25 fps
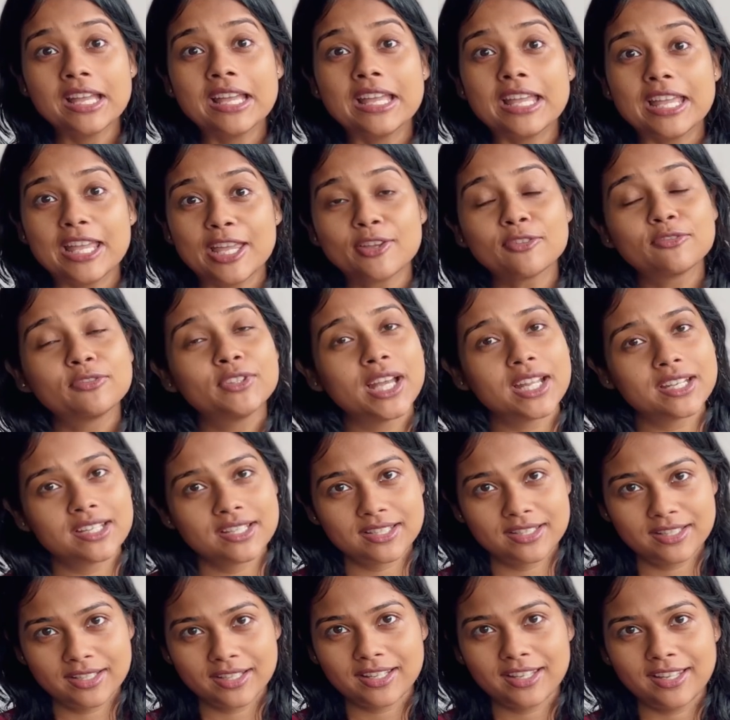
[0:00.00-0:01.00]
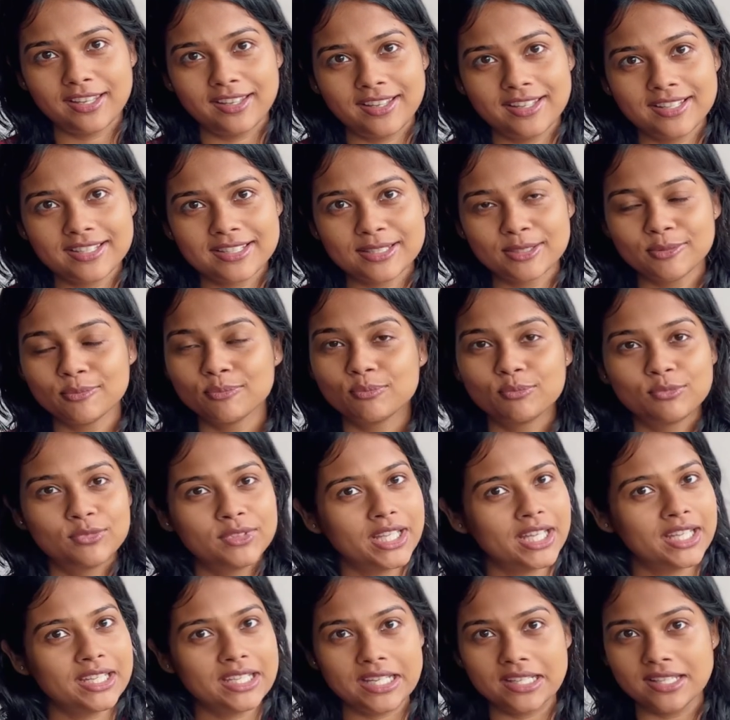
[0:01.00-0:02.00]
If that is the case,
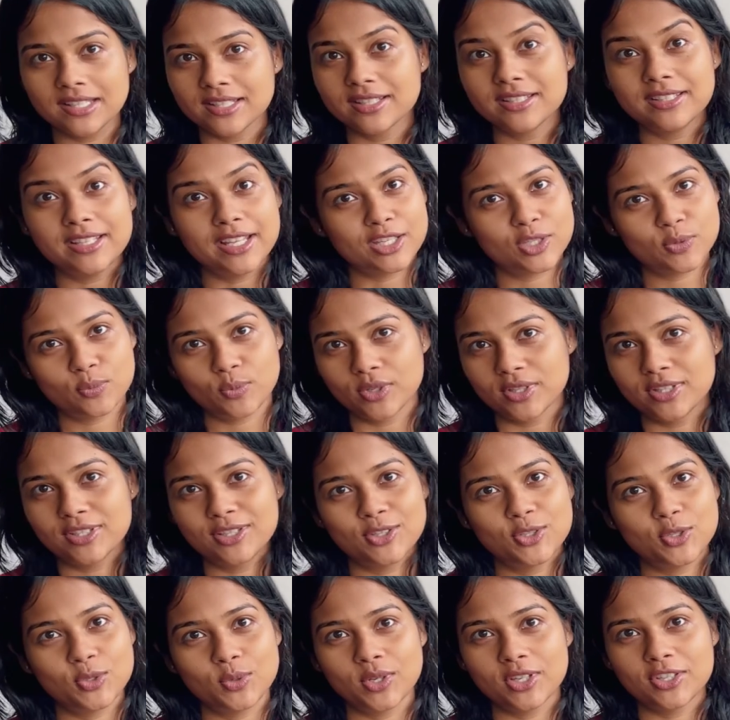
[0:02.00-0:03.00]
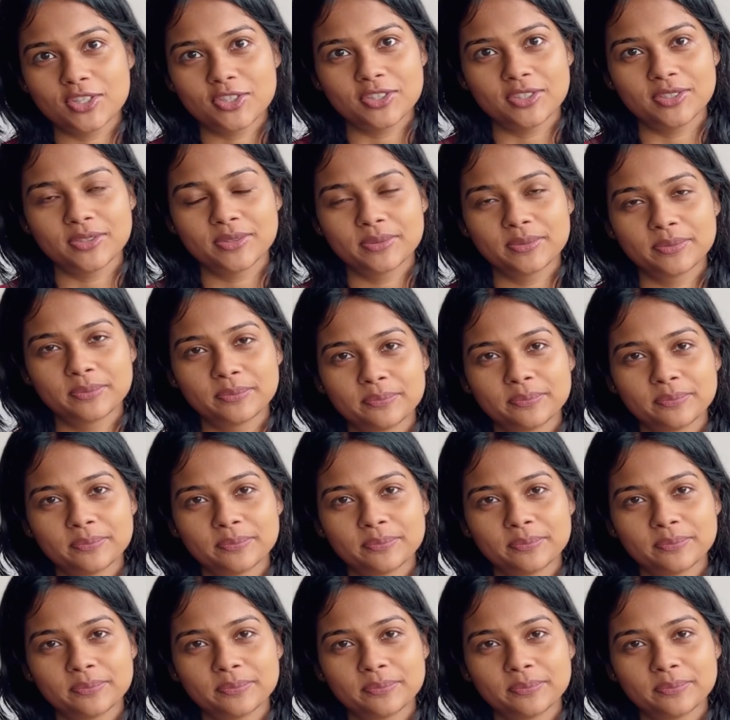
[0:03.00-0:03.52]
then it is a desperate situation.